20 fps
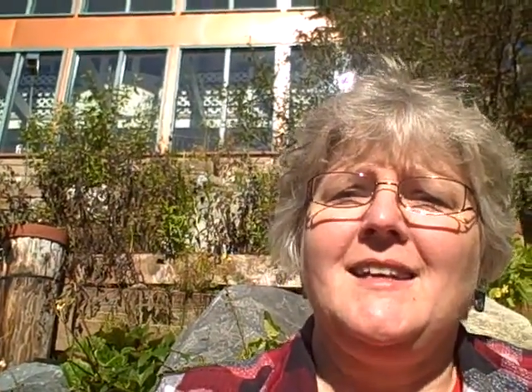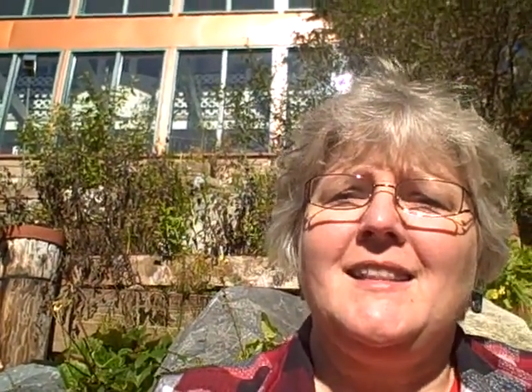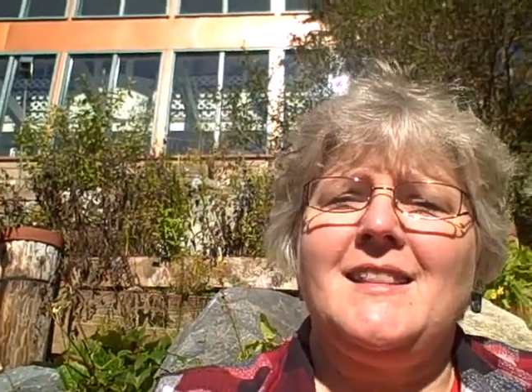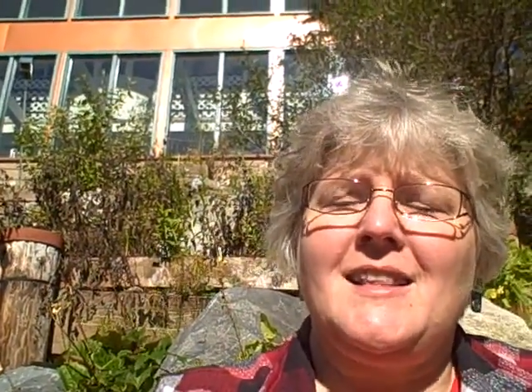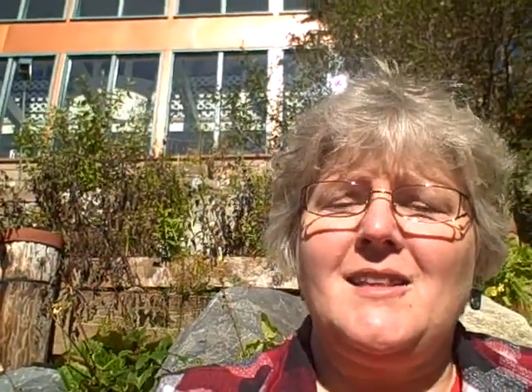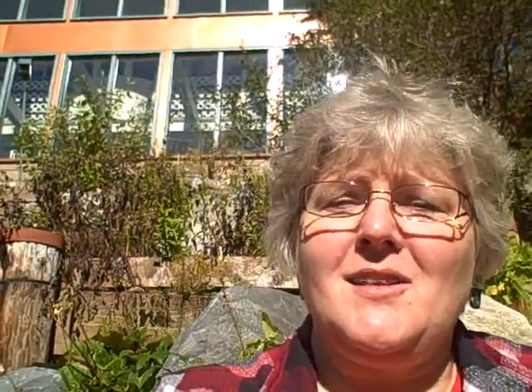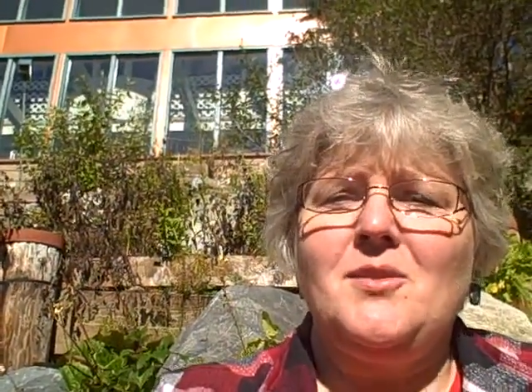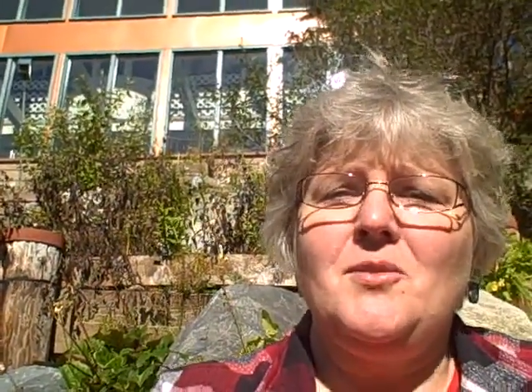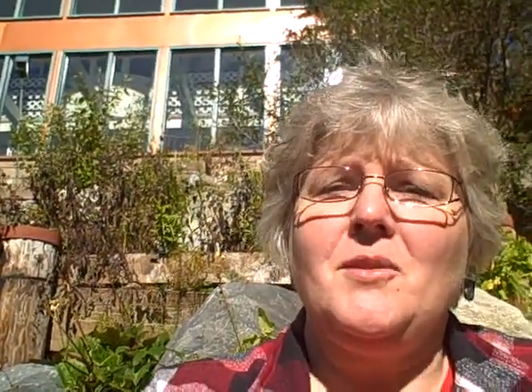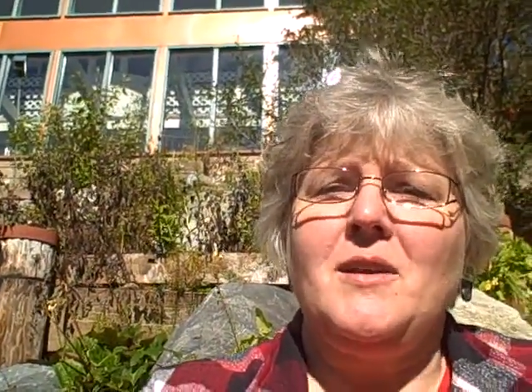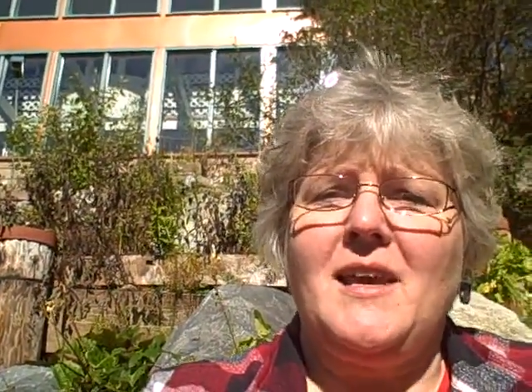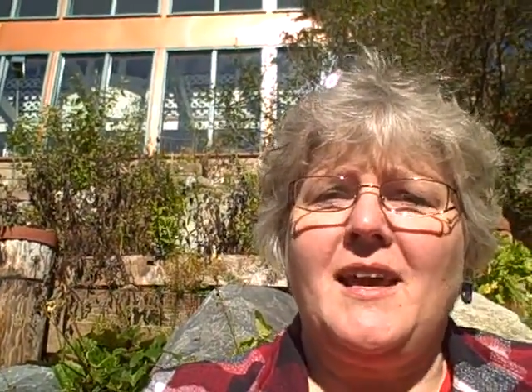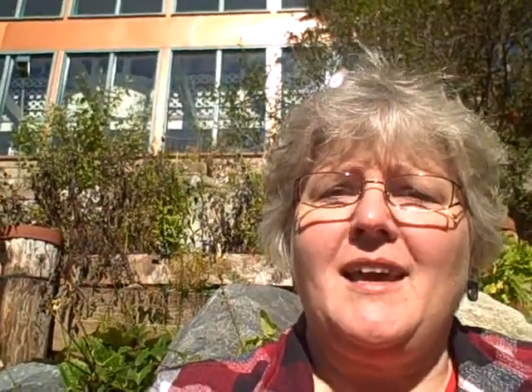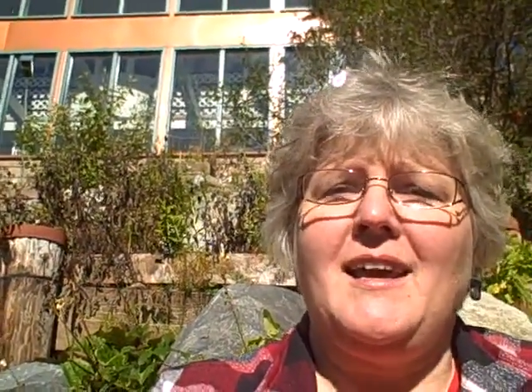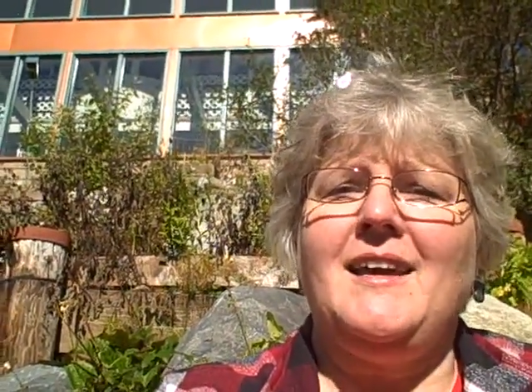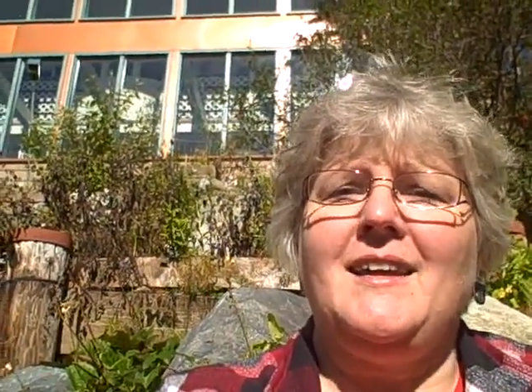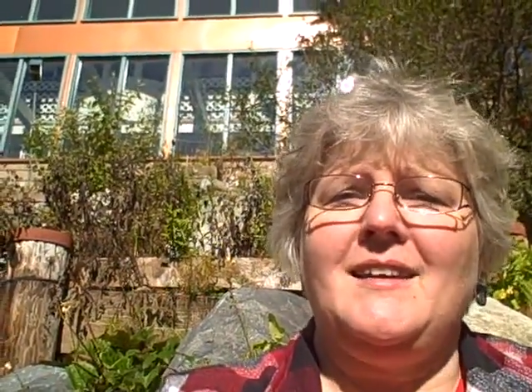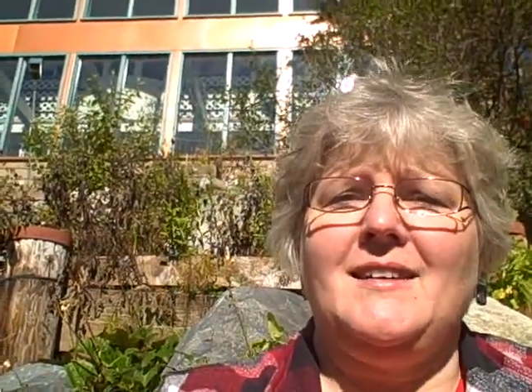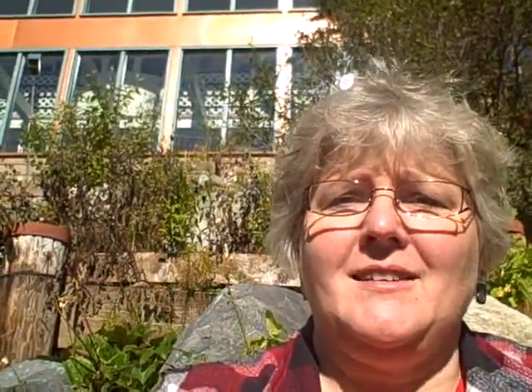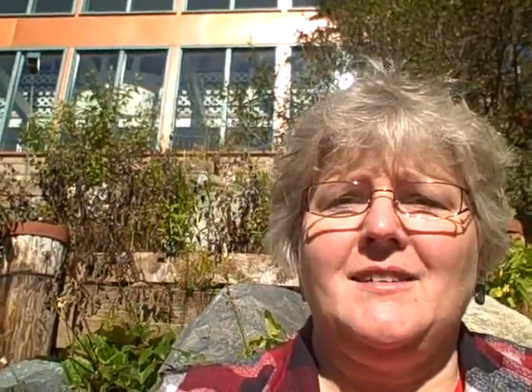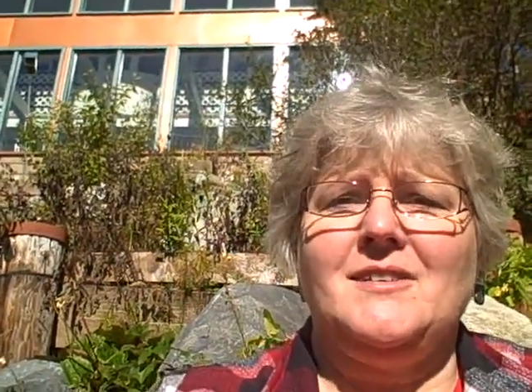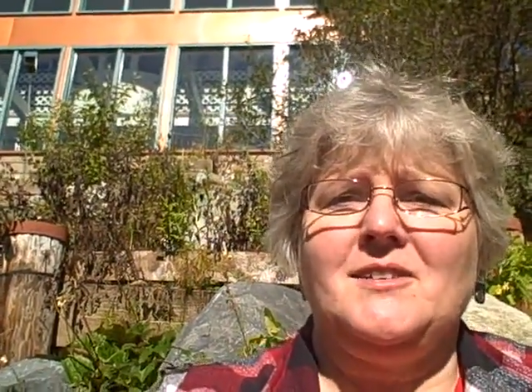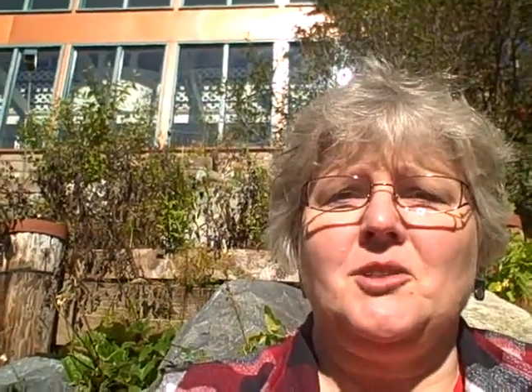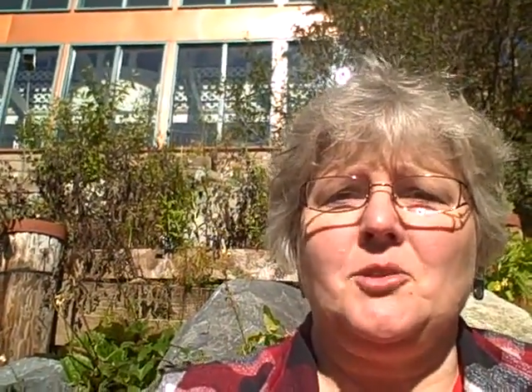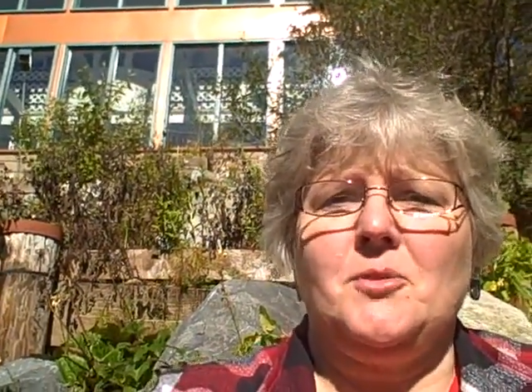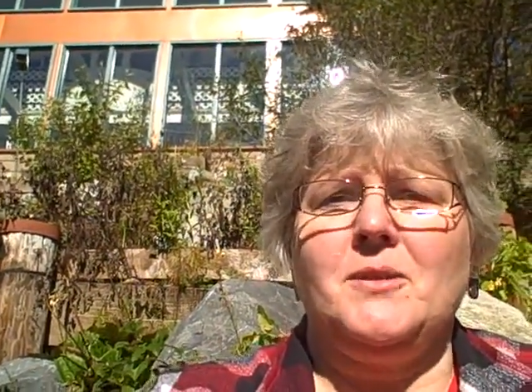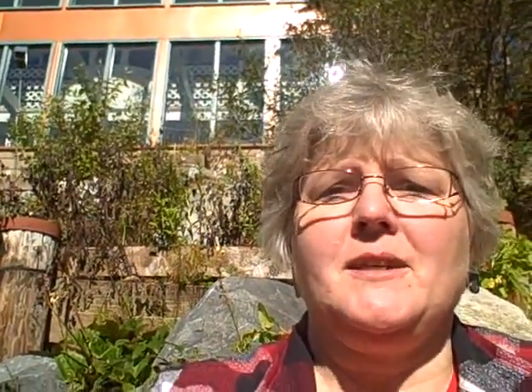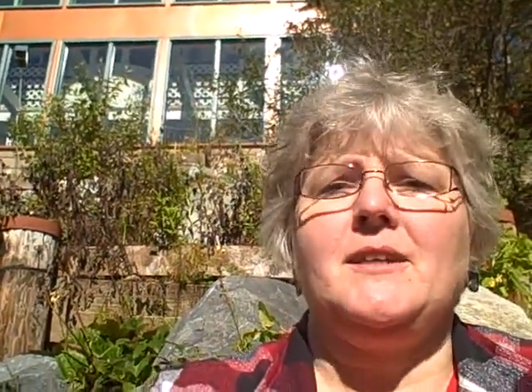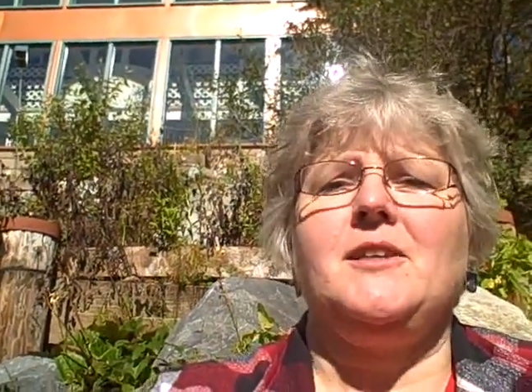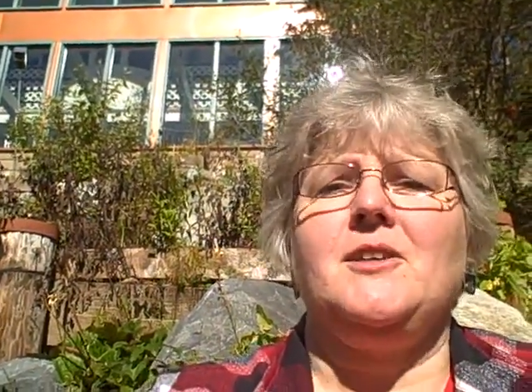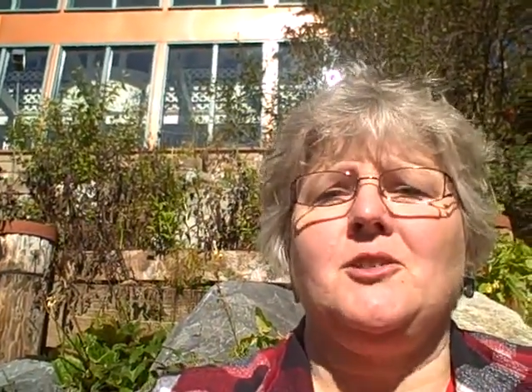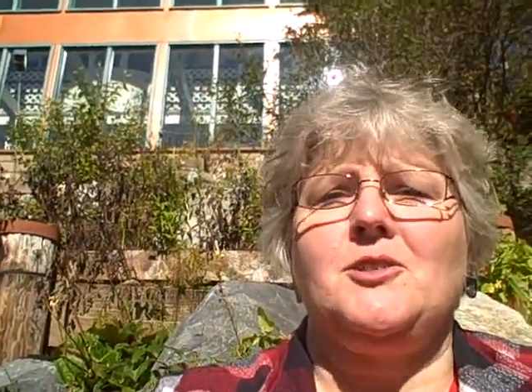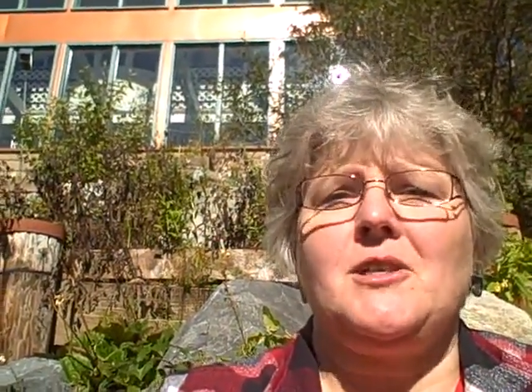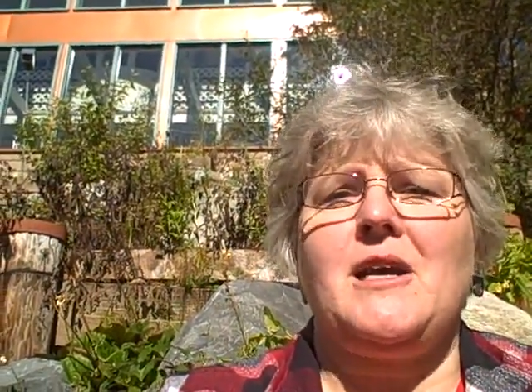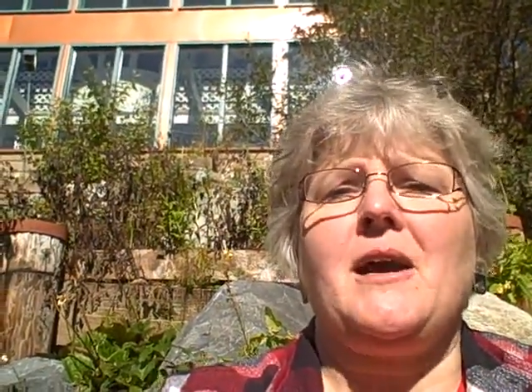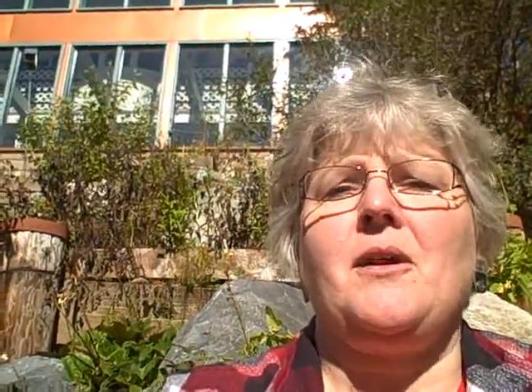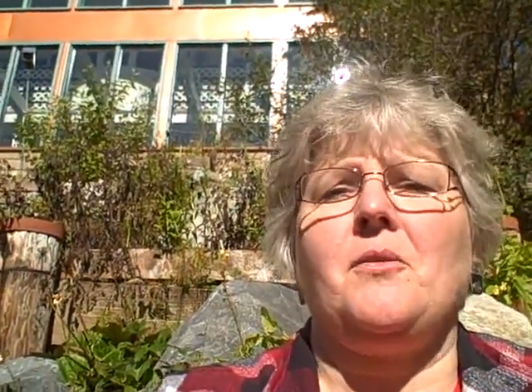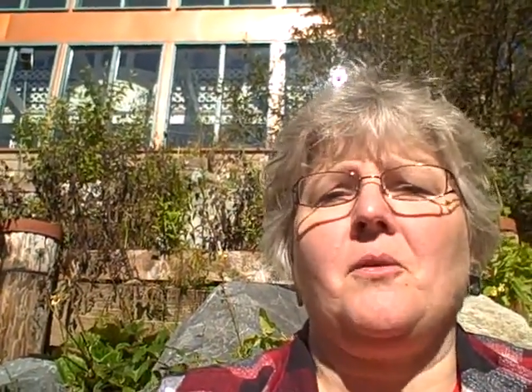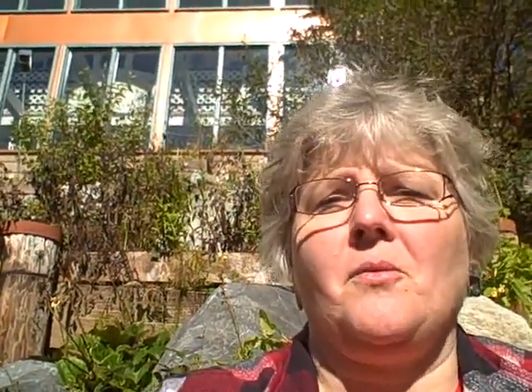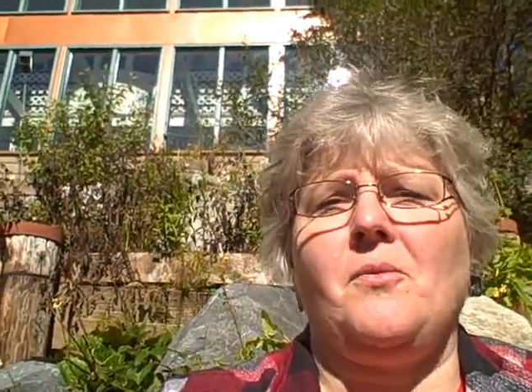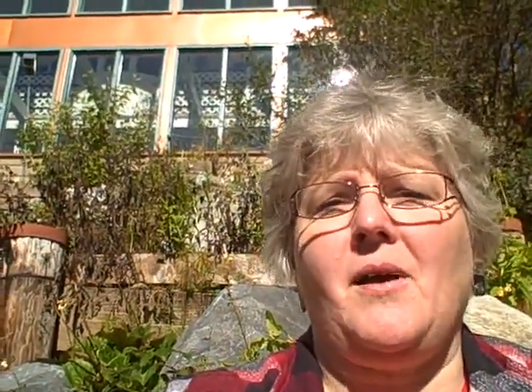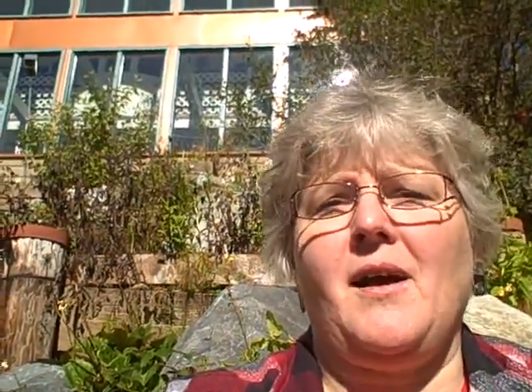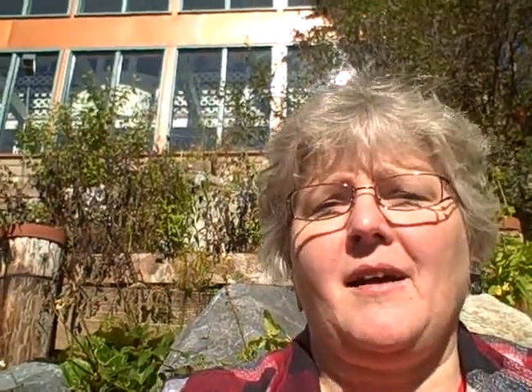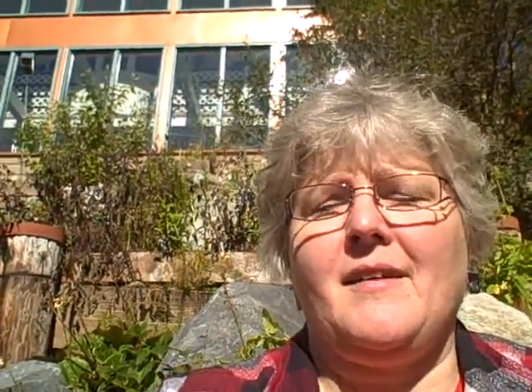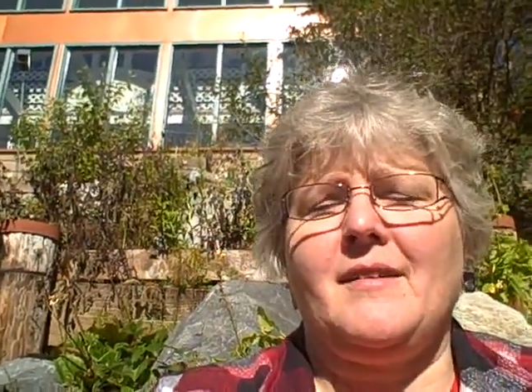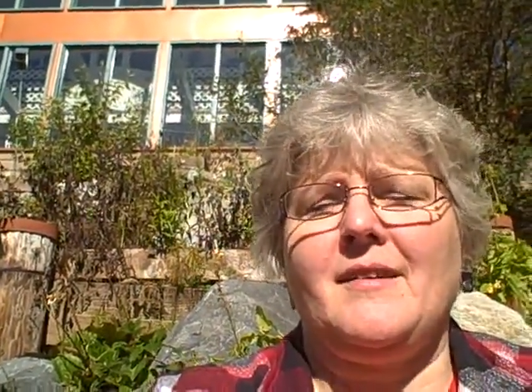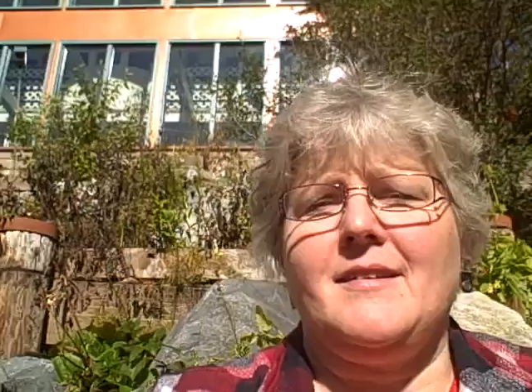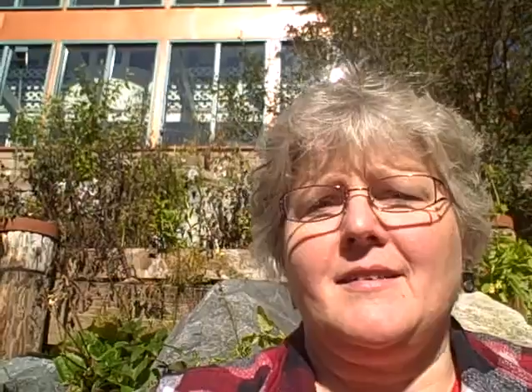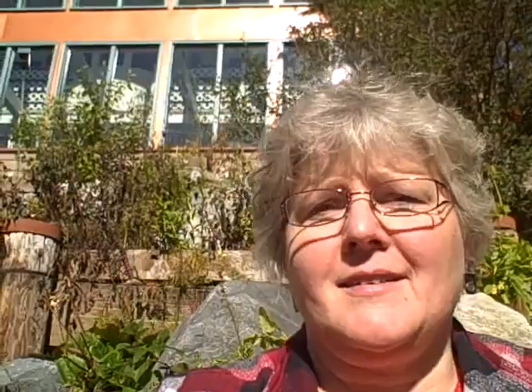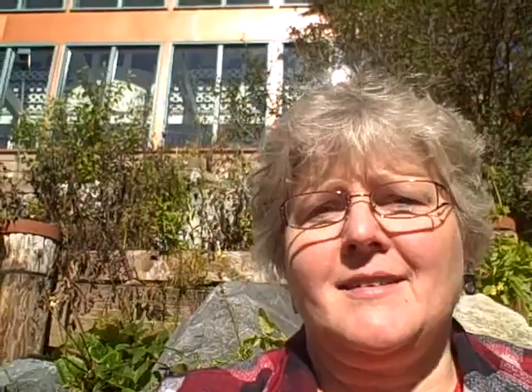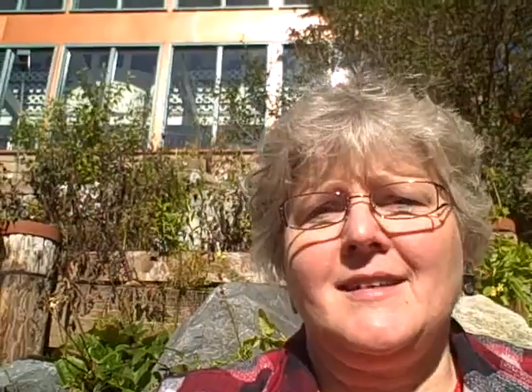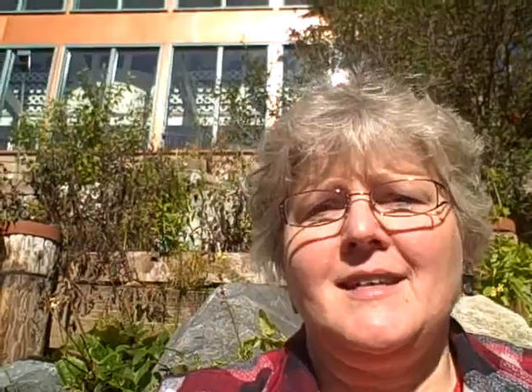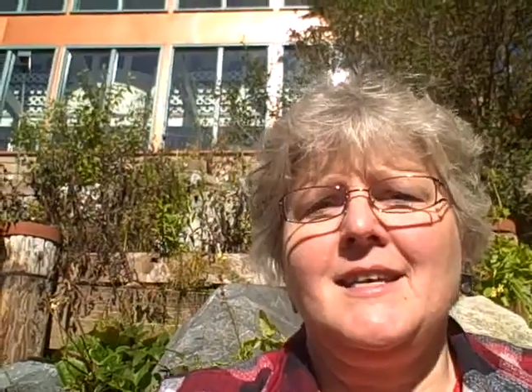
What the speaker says: that you can drink your shower water.